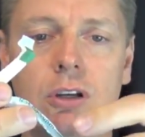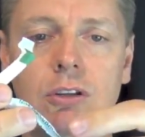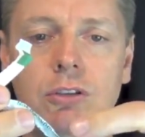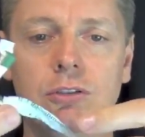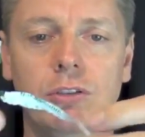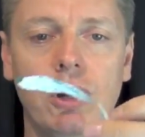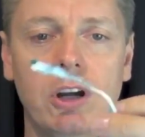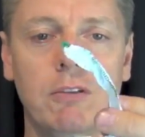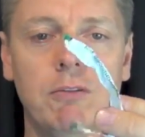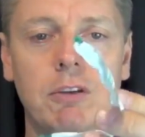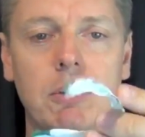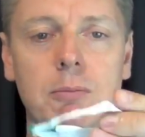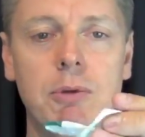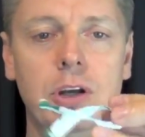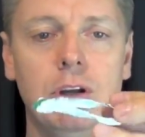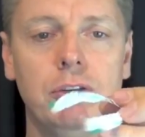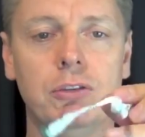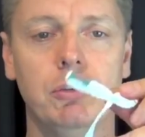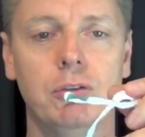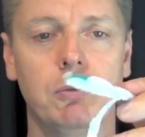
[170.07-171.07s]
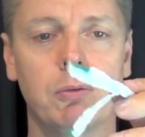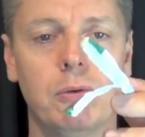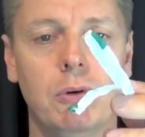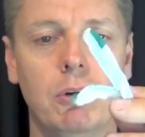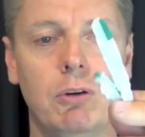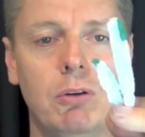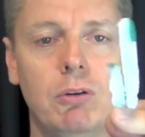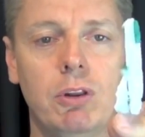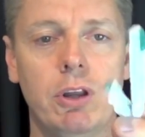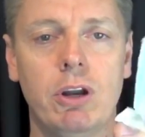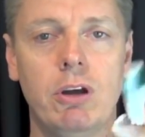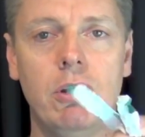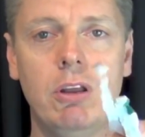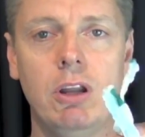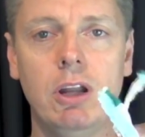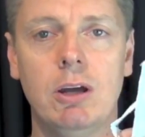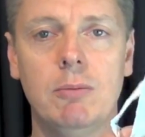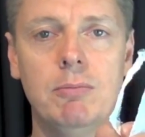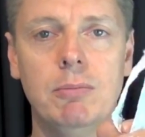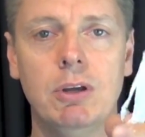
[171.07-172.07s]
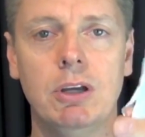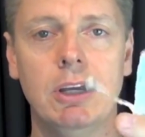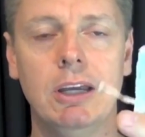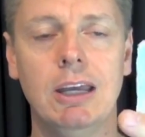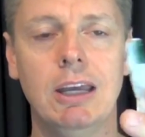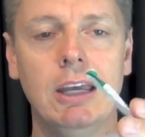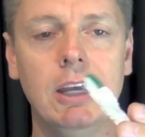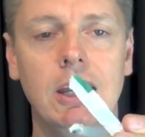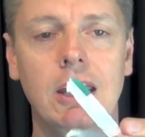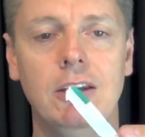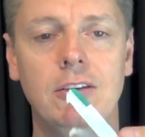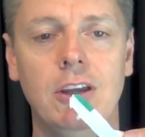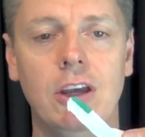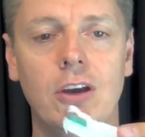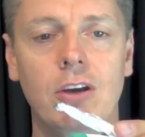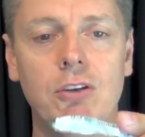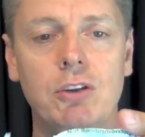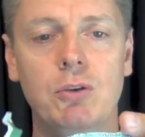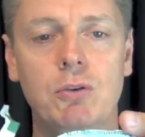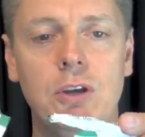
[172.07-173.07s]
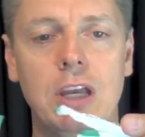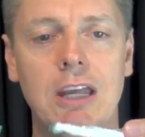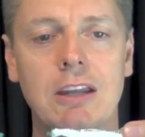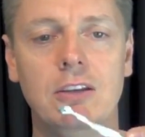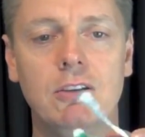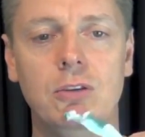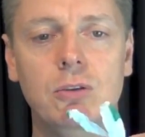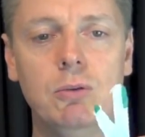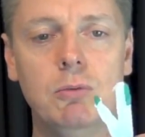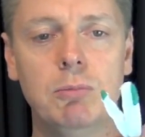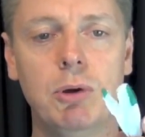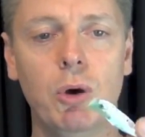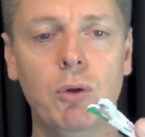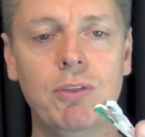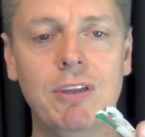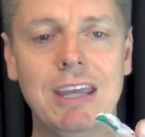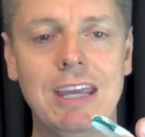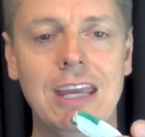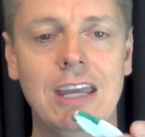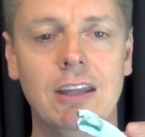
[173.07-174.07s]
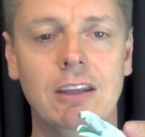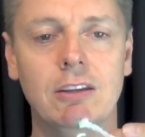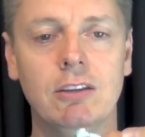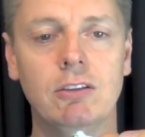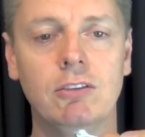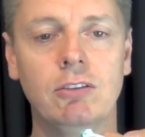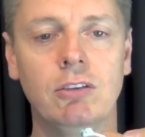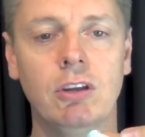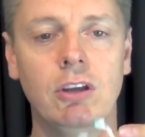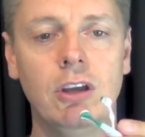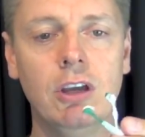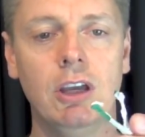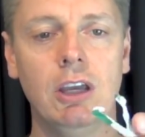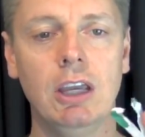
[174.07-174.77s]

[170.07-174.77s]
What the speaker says: Starting from the middle, just roll it all up until you get to both ends,